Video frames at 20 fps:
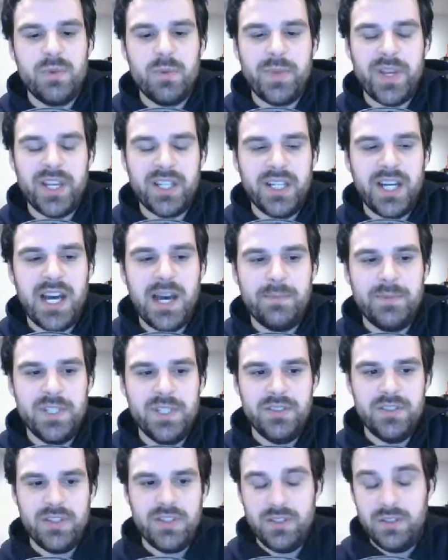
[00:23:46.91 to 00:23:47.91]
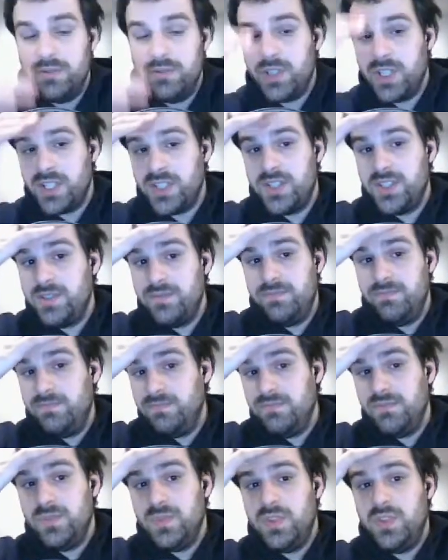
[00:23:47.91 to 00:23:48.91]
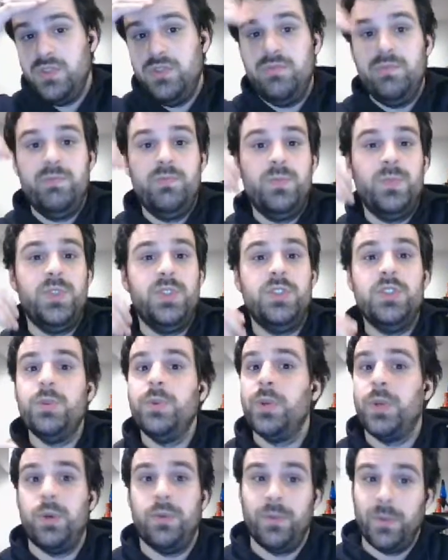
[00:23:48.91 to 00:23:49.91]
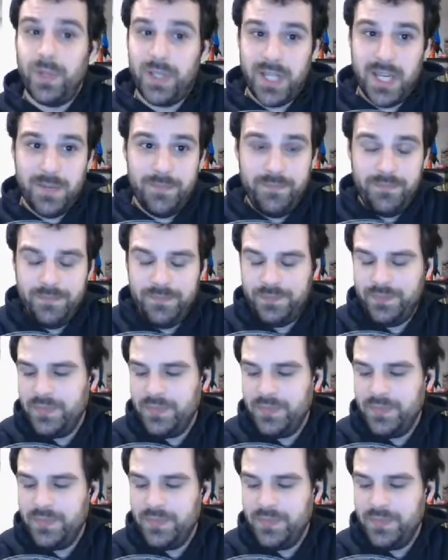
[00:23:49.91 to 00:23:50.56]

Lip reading: Rebecca opted to just do it over again,